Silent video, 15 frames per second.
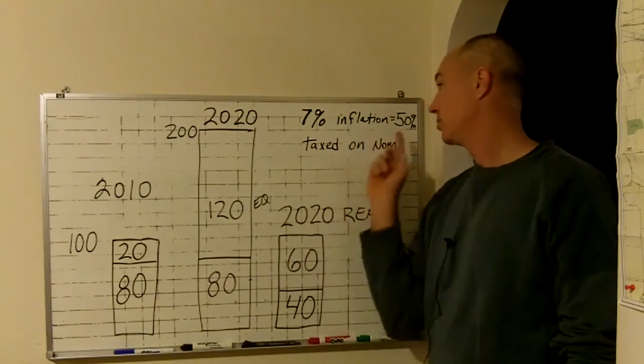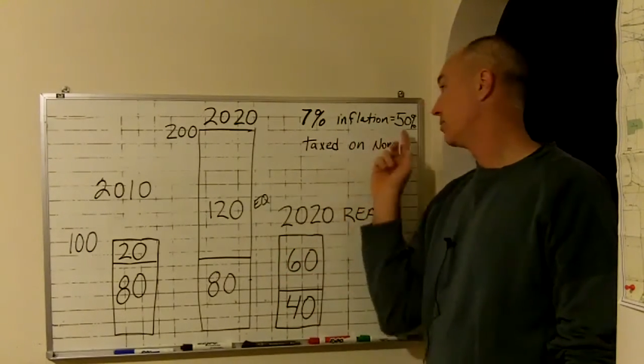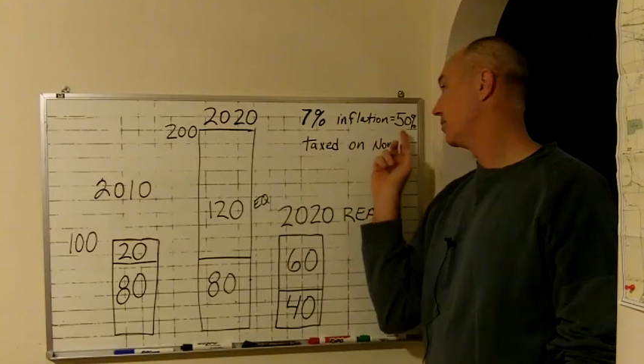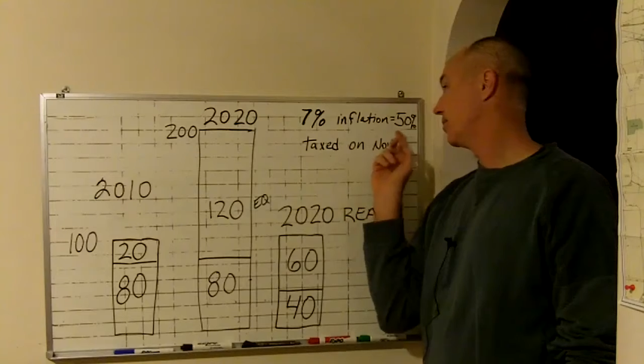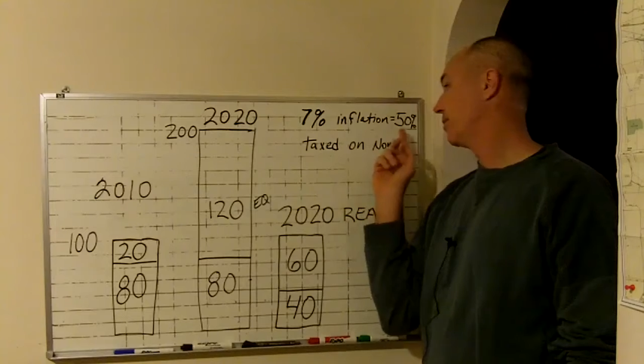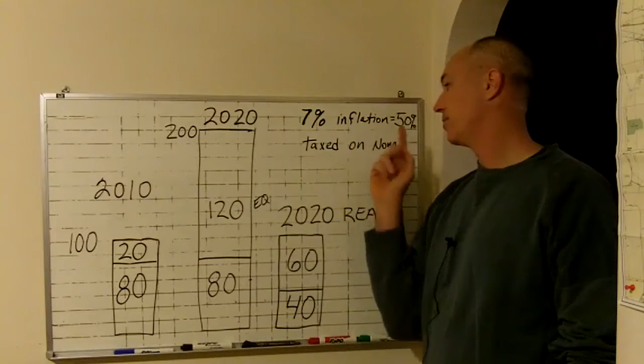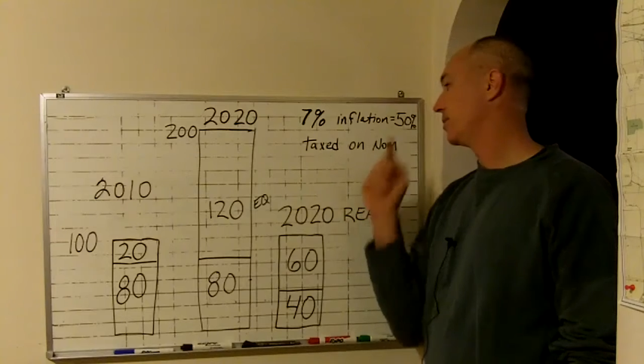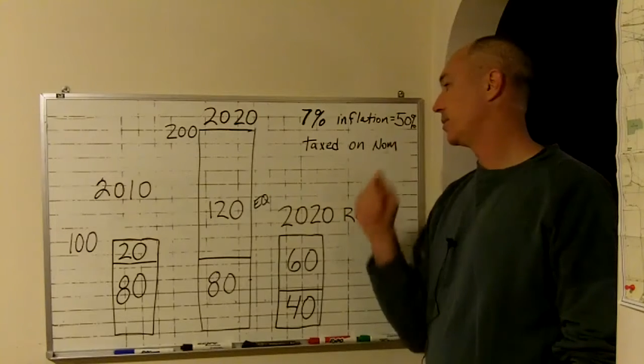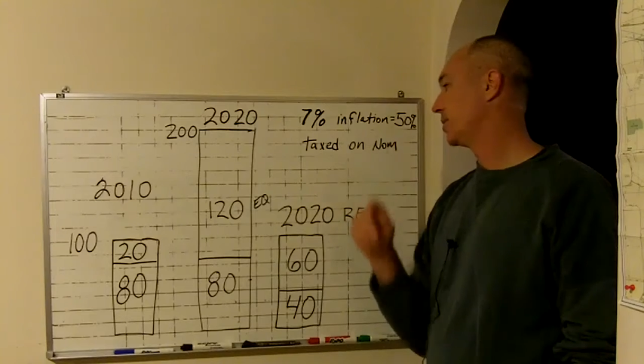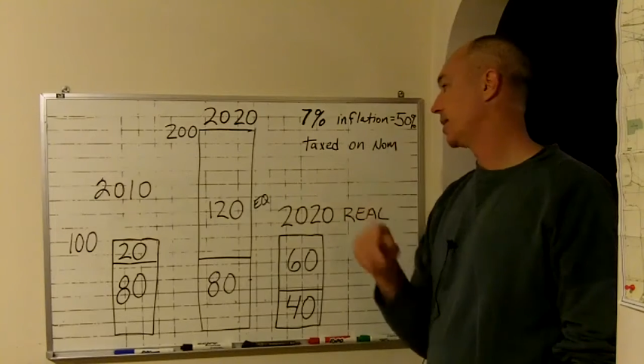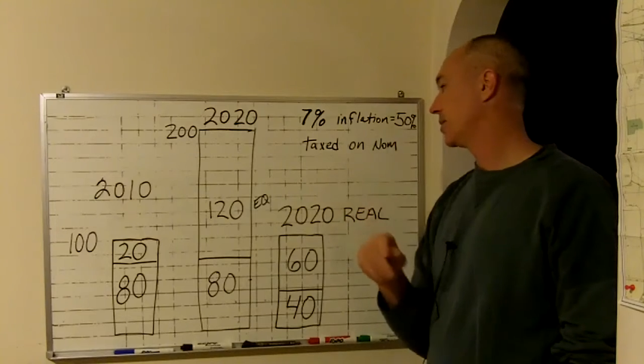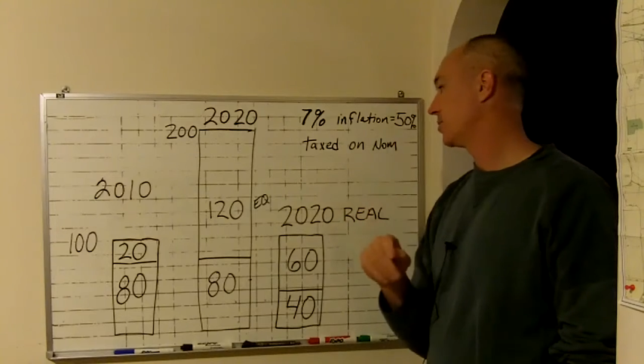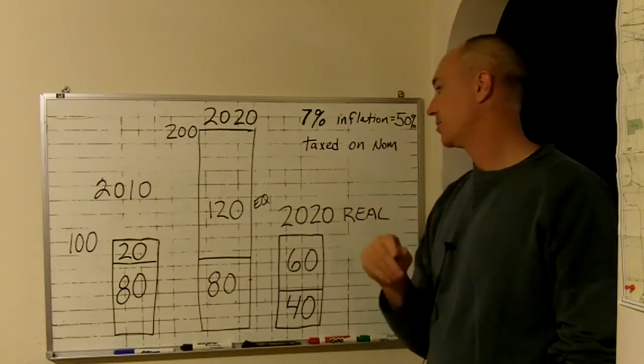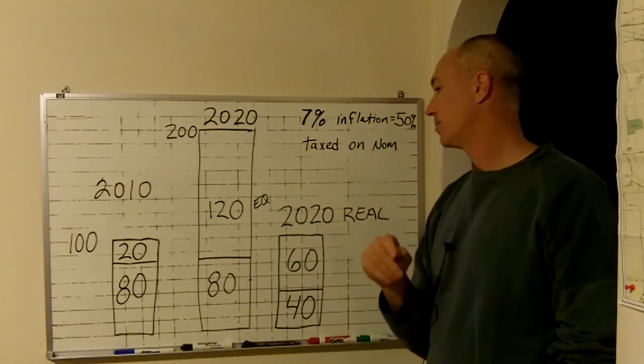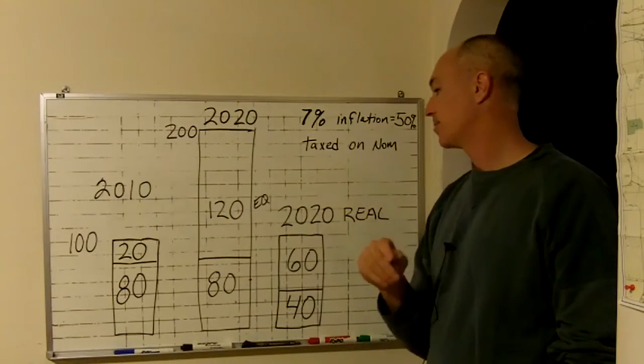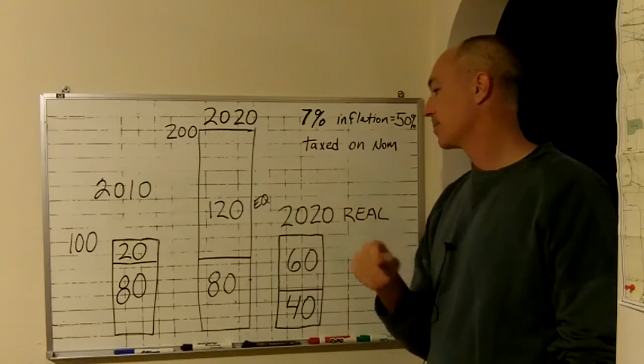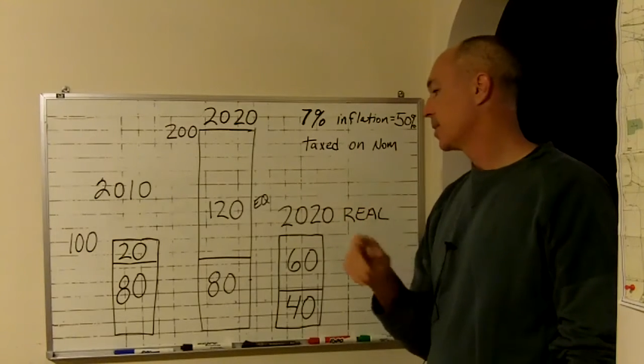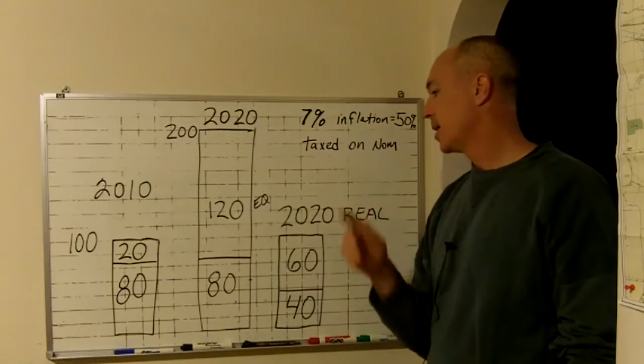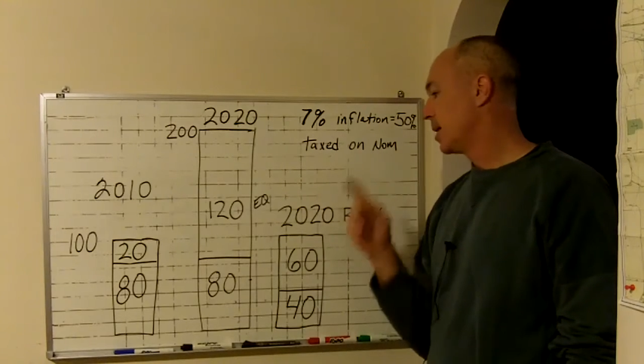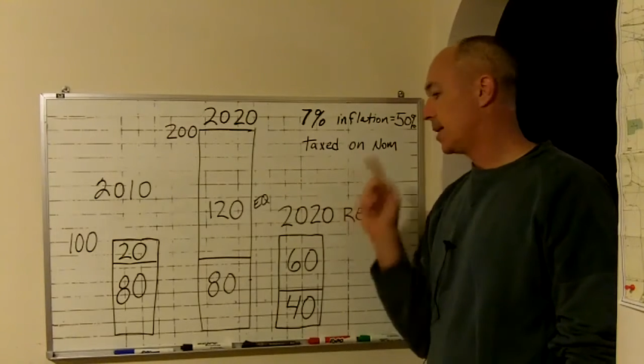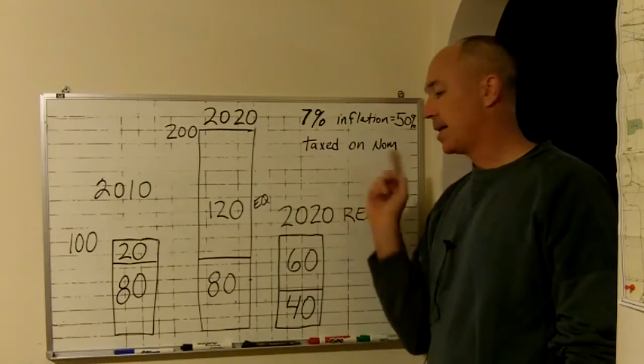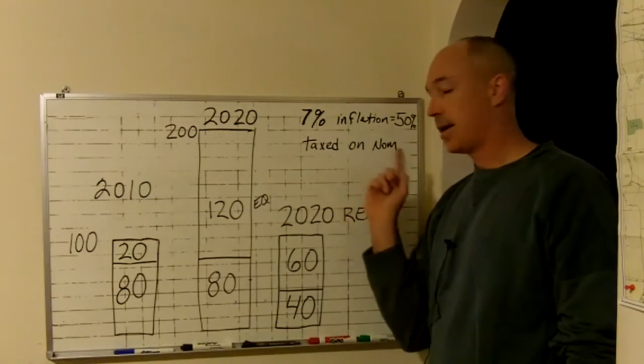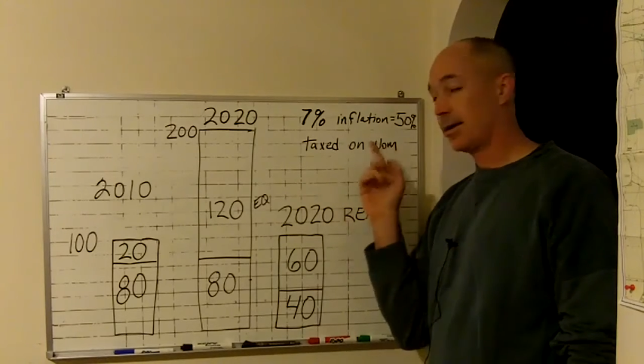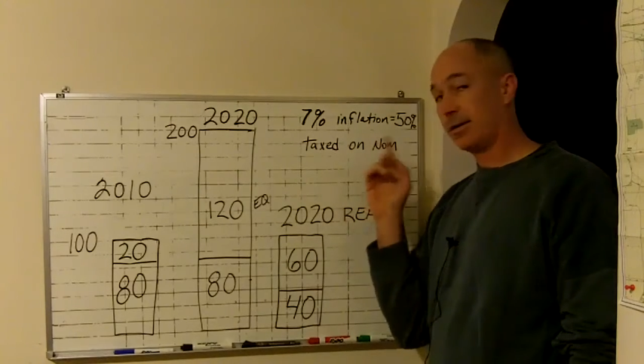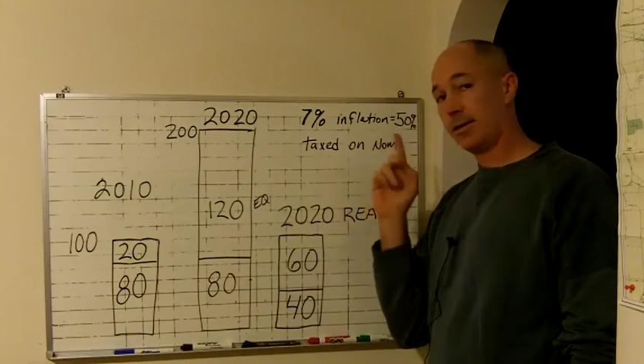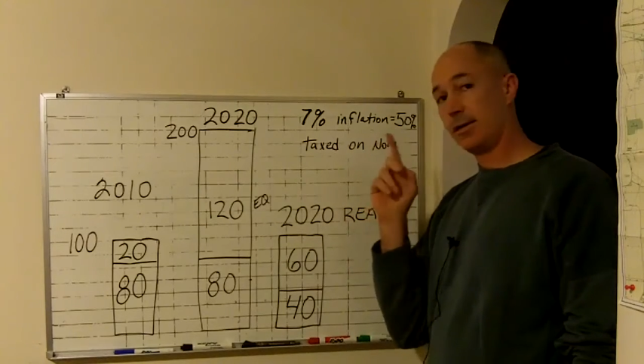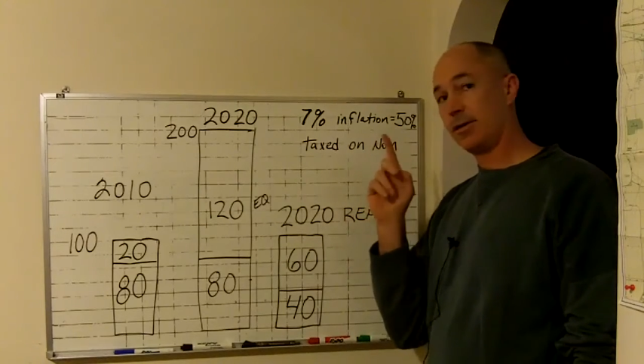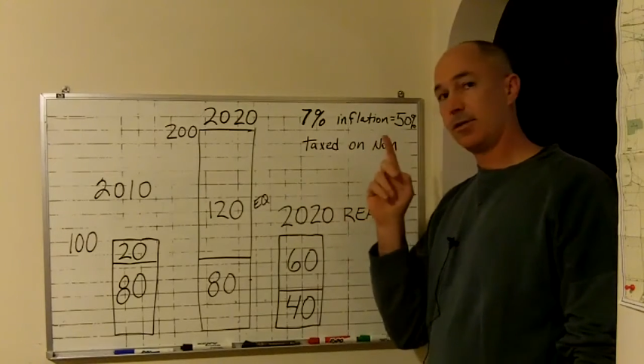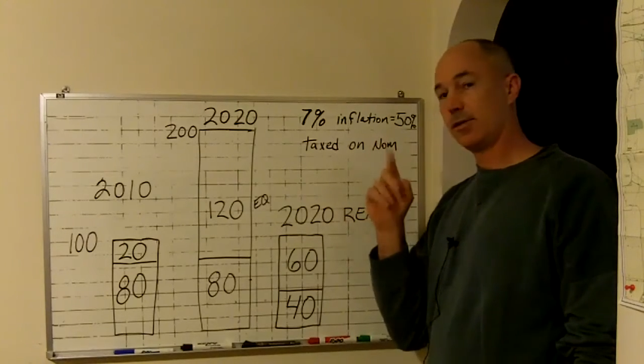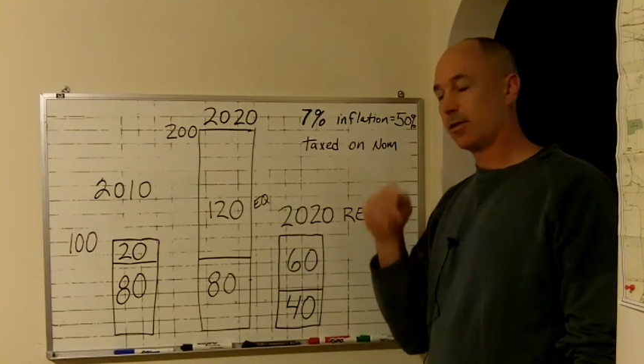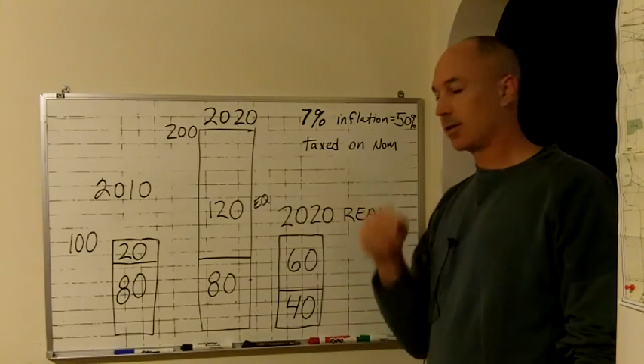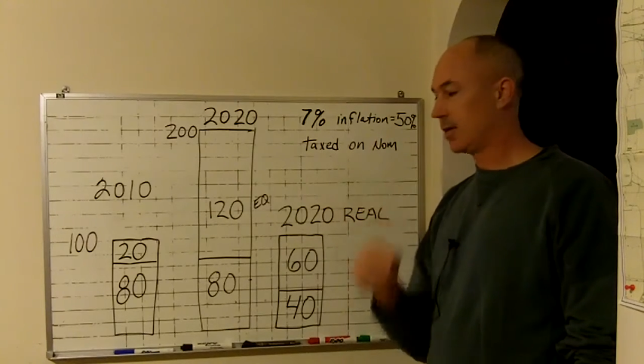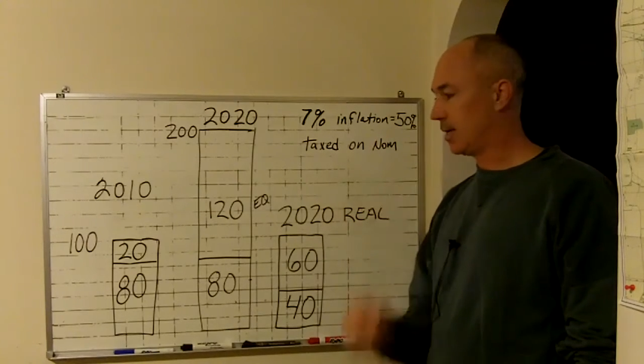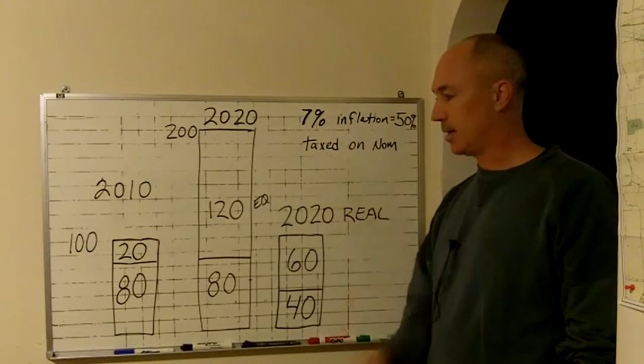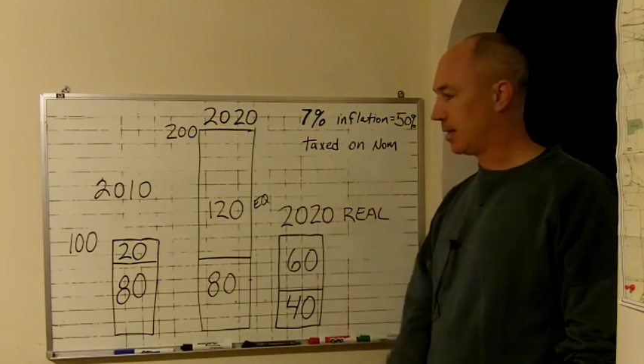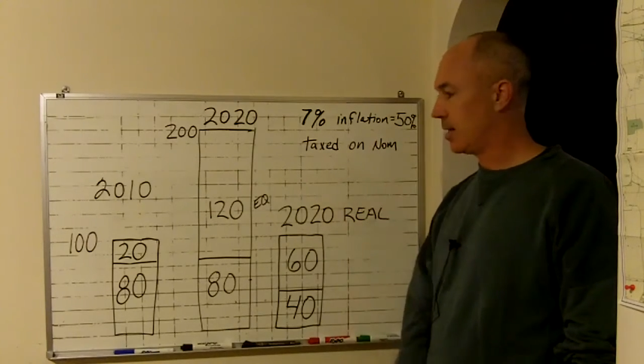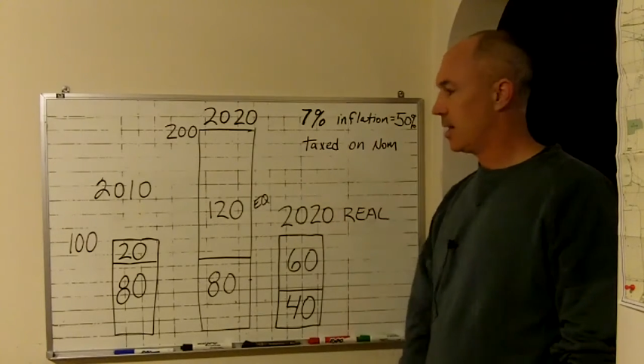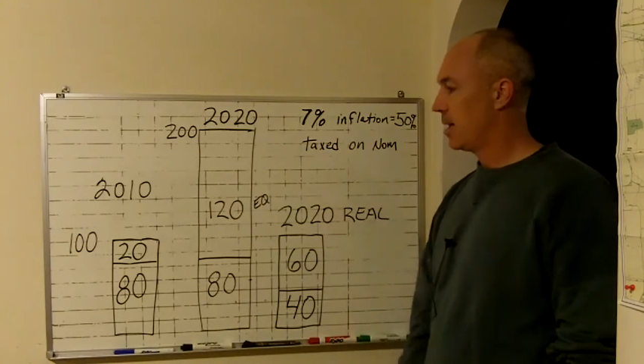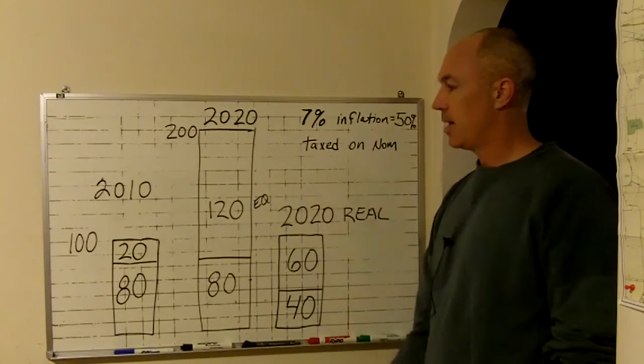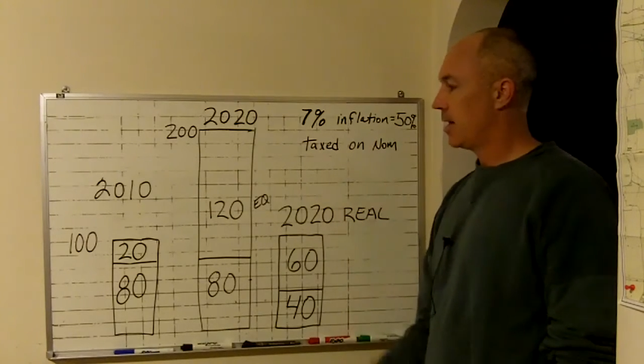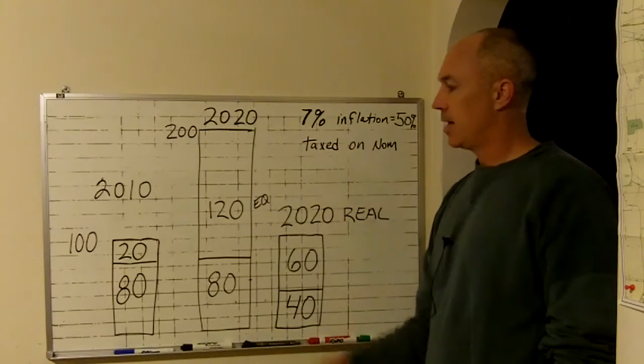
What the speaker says: to 50 cents. Now, here's another key.